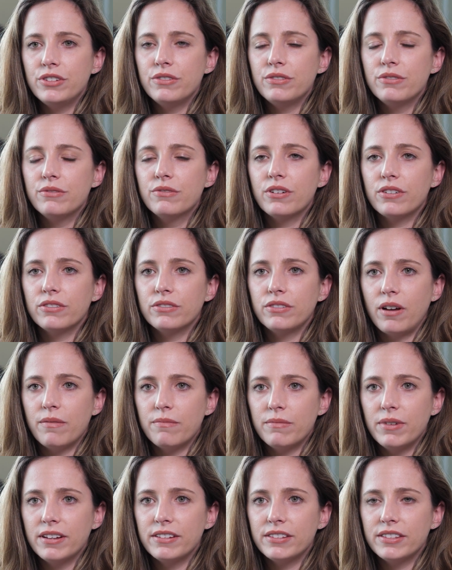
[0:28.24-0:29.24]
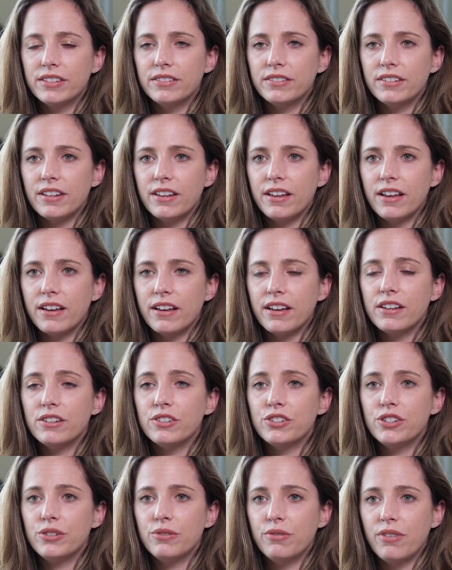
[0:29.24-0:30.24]
to Columbus in
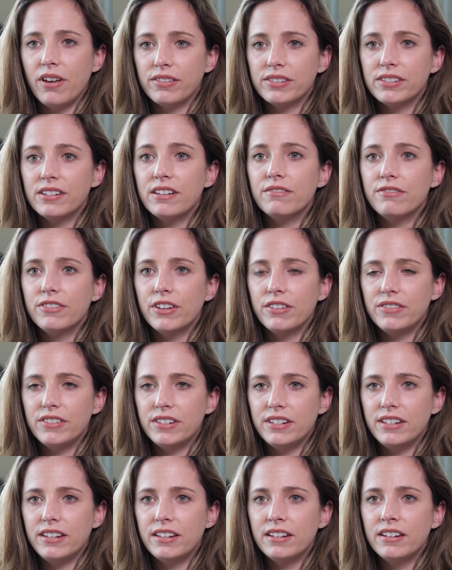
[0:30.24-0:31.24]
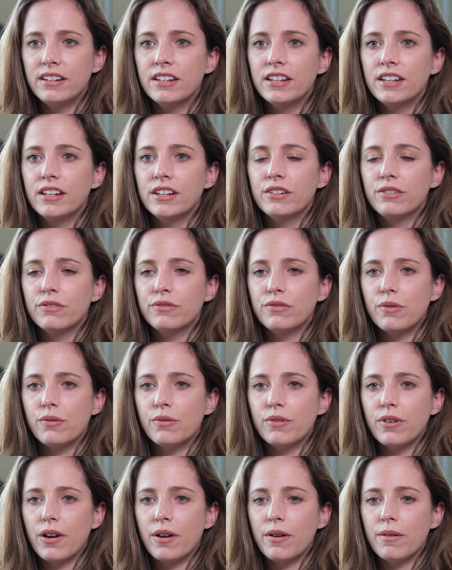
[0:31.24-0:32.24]
2015
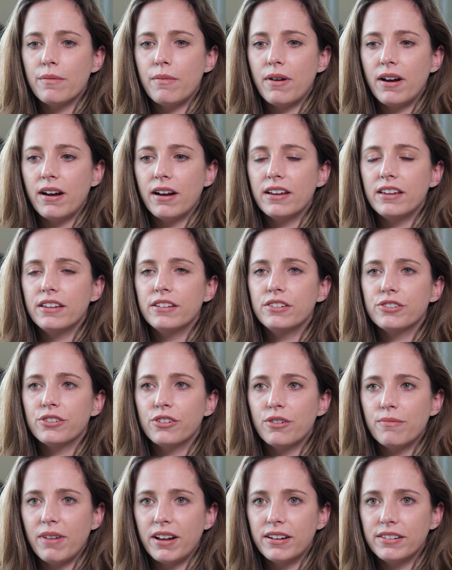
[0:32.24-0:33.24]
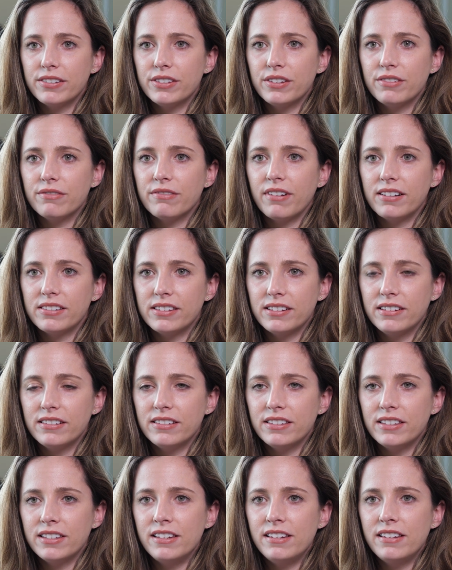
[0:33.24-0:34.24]
for my internal medicine
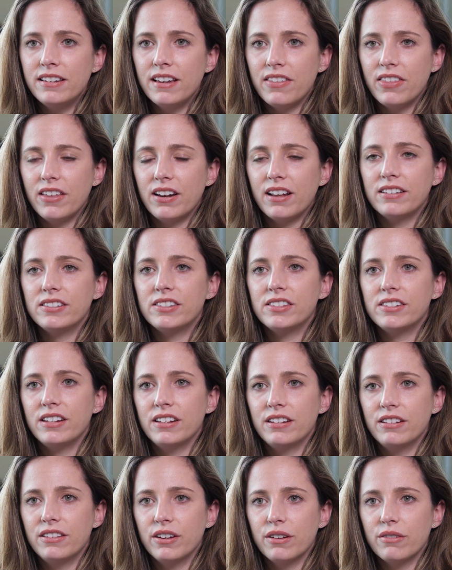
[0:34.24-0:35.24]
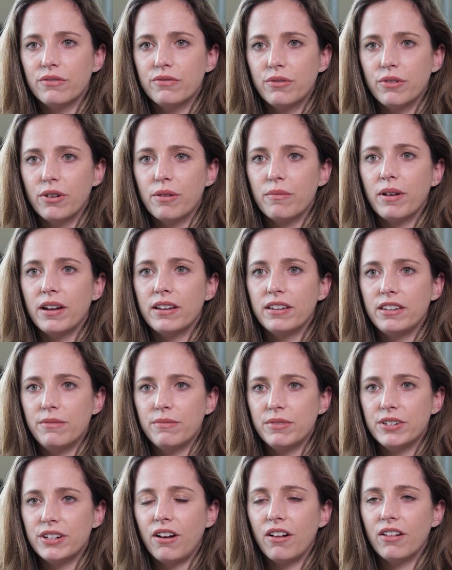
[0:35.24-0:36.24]
residency, and then I stayed there for my
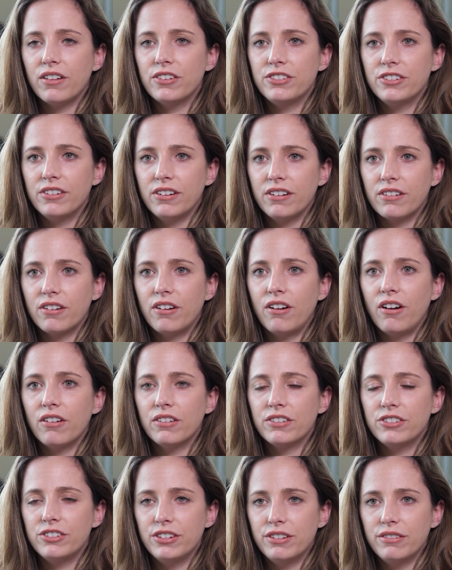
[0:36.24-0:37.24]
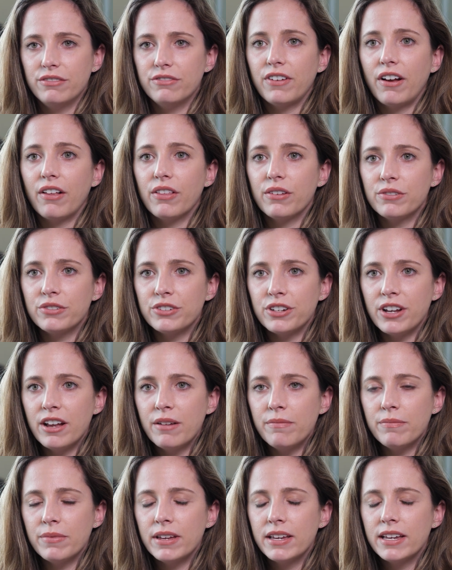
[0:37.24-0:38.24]
hematology and oncology fellowship.
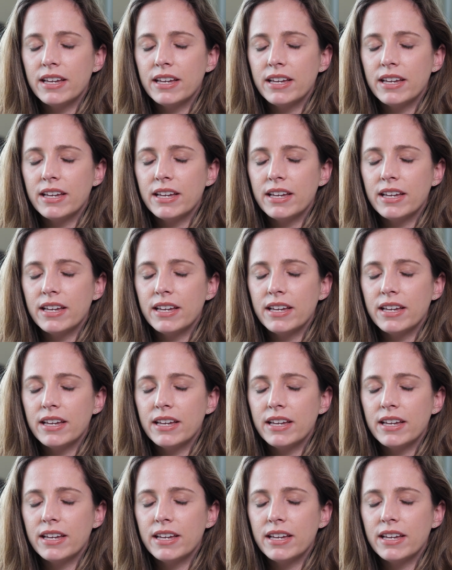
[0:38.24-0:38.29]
